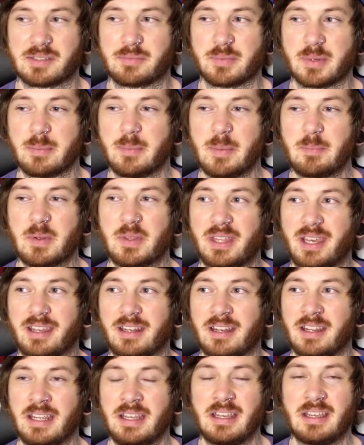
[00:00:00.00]
Remember that
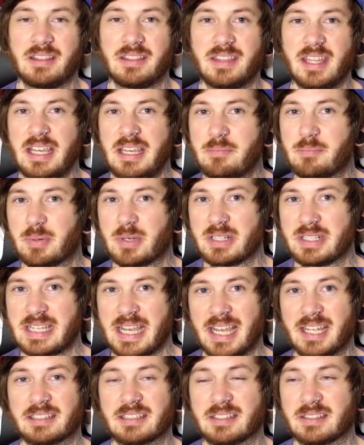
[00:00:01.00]
they
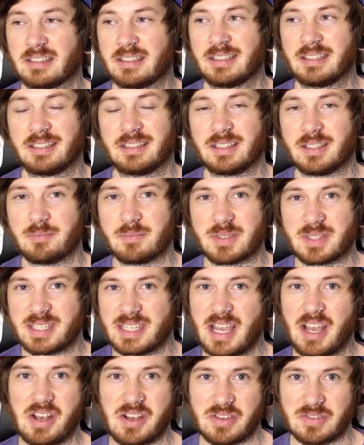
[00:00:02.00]
protect
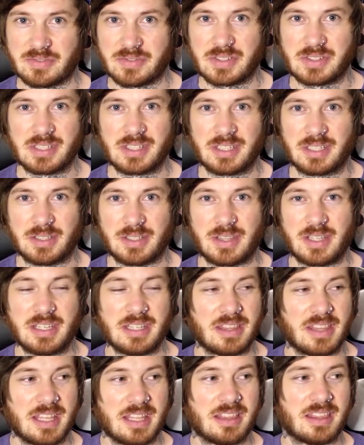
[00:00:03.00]
themselves,
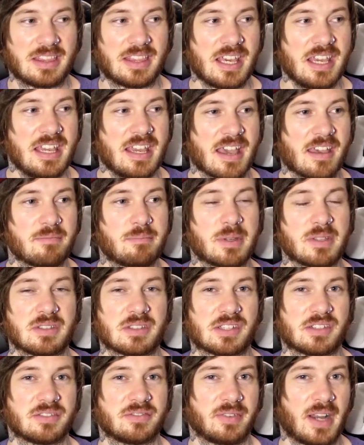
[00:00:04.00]
that they have been
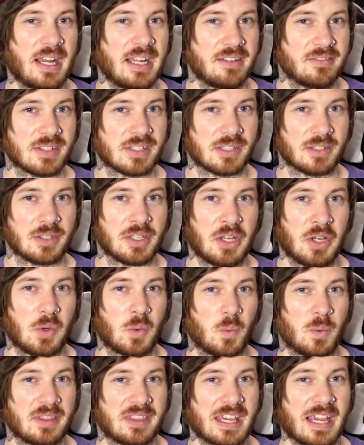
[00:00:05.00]
surviving
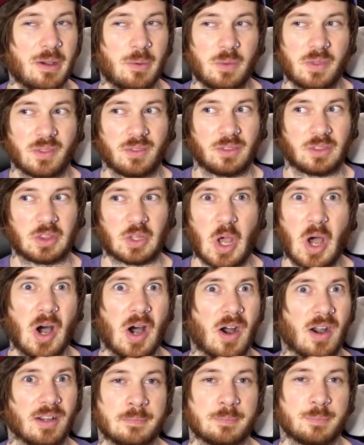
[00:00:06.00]
without
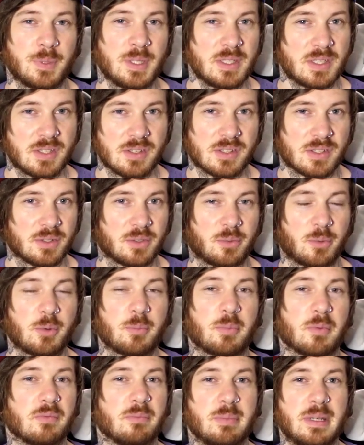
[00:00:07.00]
law. This is a group
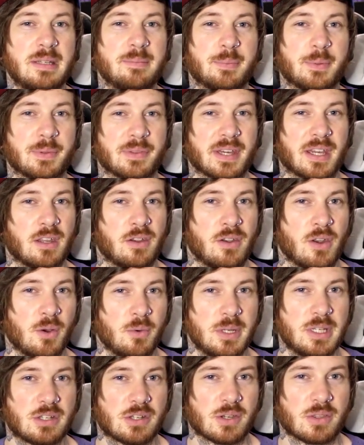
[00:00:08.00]
of people that know
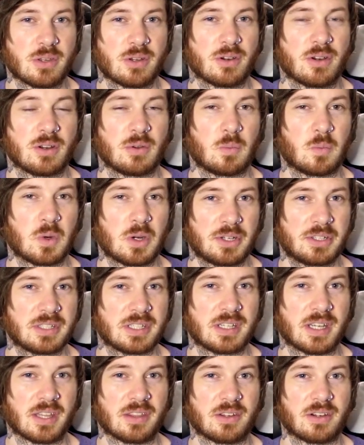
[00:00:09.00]
each other and work
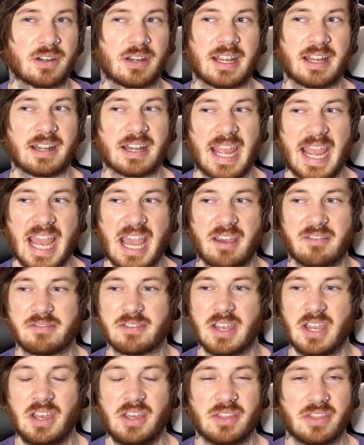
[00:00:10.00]
together and have
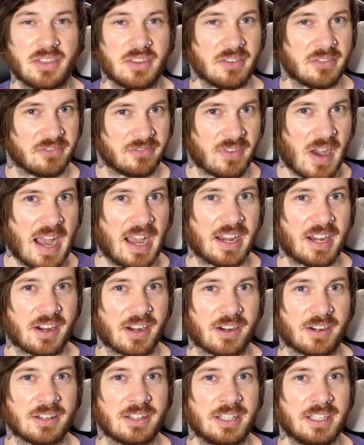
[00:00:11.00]
the
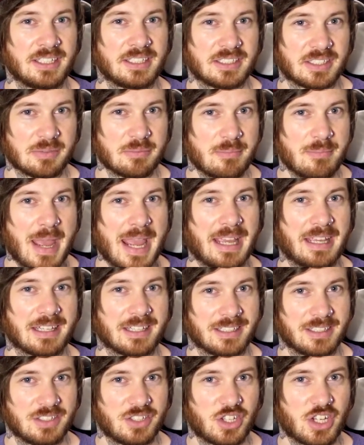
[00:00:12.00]
fire to make
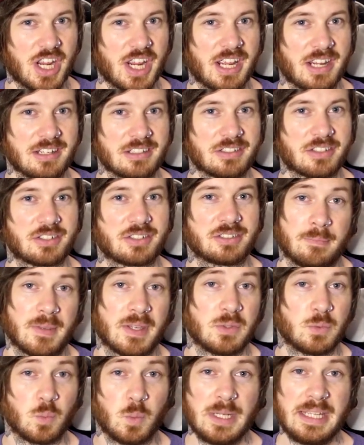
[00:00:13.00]
change,
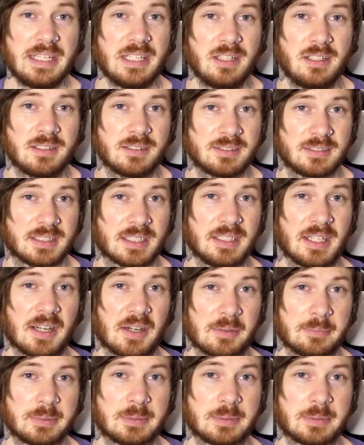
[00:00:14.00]
and we can help.